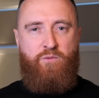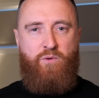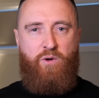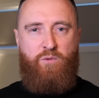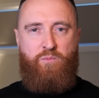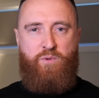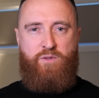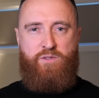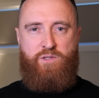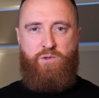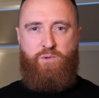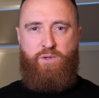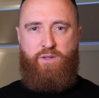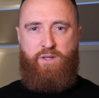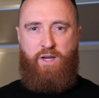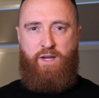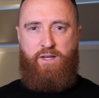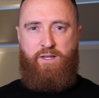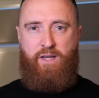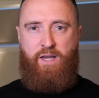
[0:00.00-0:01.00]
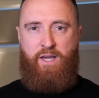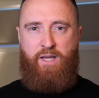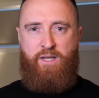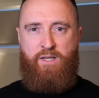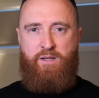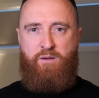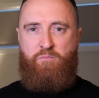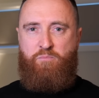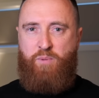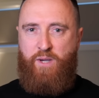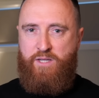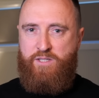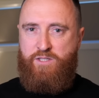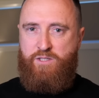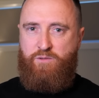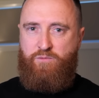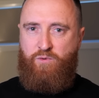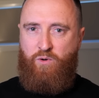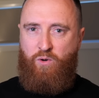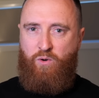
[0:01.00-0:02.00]
wrong with doing that. And best
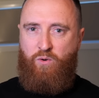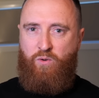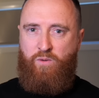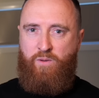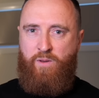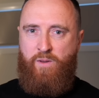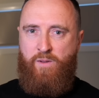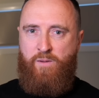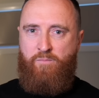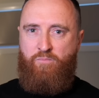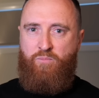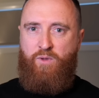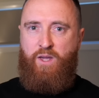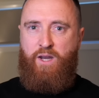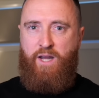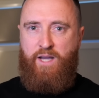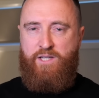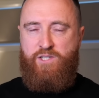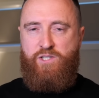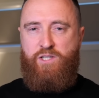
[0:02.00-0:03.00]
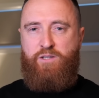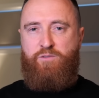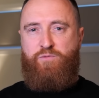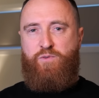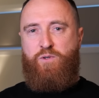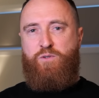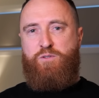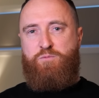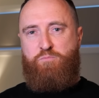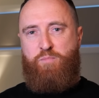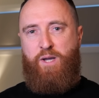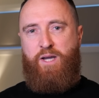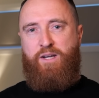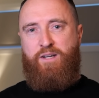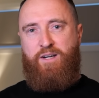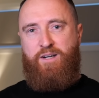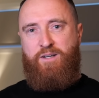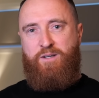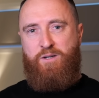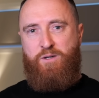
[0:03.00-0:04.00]
of all, it actually feels
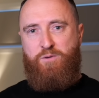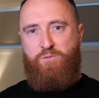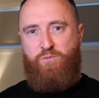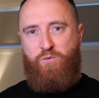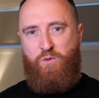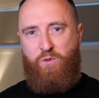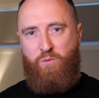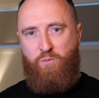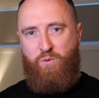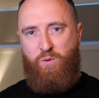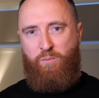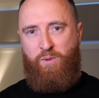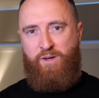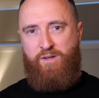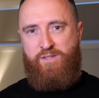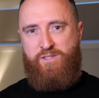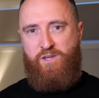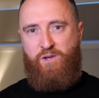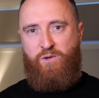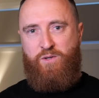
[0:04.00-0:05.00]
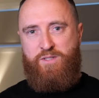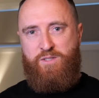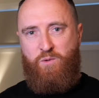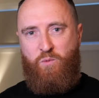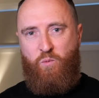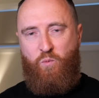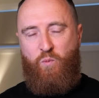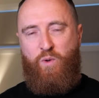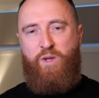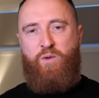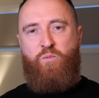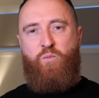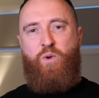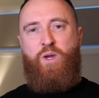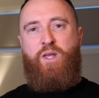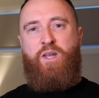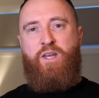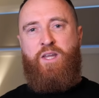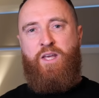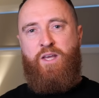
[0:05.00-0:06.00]
better for the woman. So it's a win
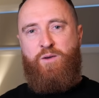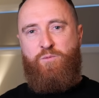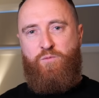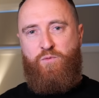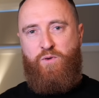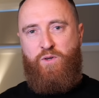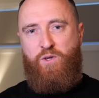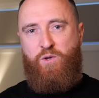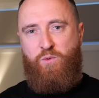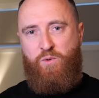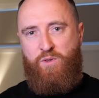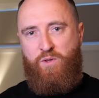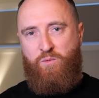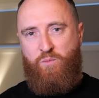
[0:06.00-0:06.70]
win for you and the